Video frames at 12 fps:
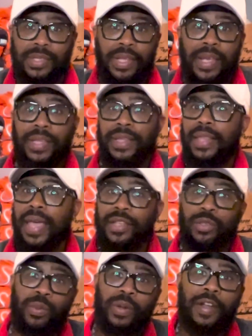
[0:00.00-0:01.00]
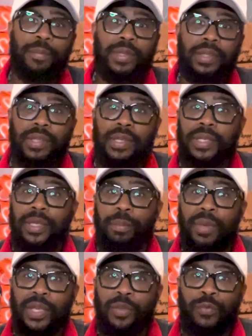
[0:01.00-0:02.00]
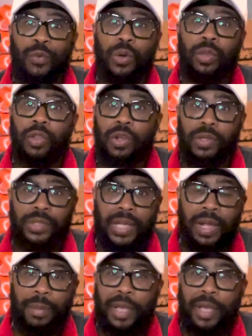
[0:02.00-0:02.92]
Like, that's what I've been looking to make for a long time.